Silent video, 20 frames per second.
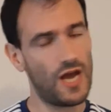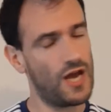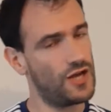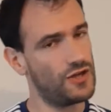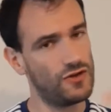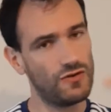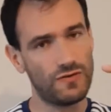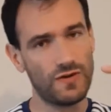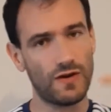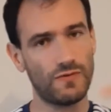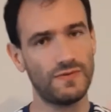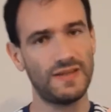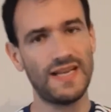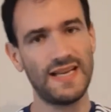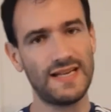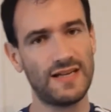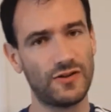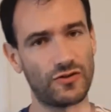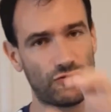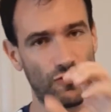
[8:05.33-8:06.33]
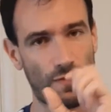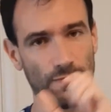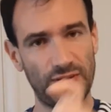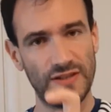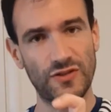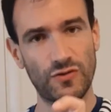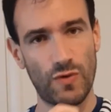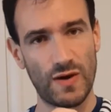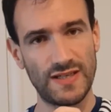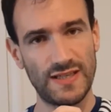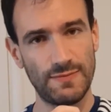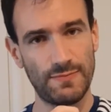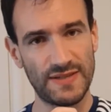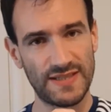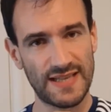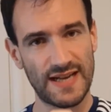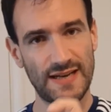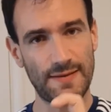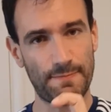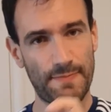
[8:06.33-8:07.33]
You don't need a drop in
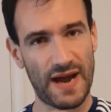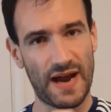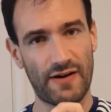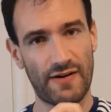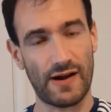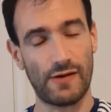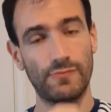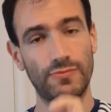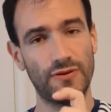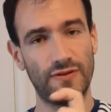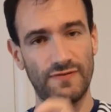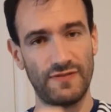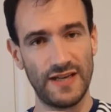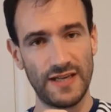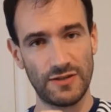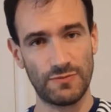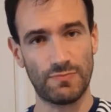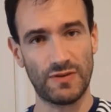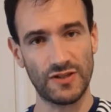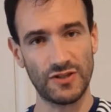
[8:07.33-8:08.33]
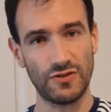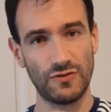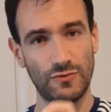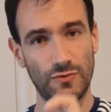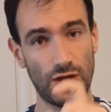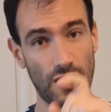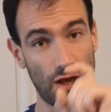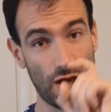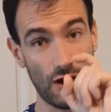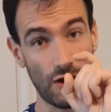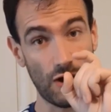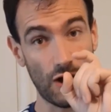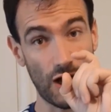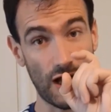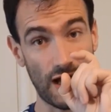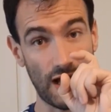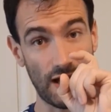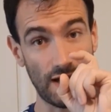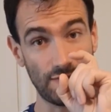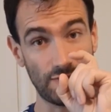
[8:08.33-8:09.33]
20% in power output of each muscle
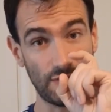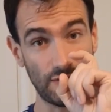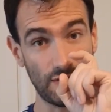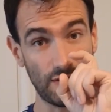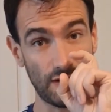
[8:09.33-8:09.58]
at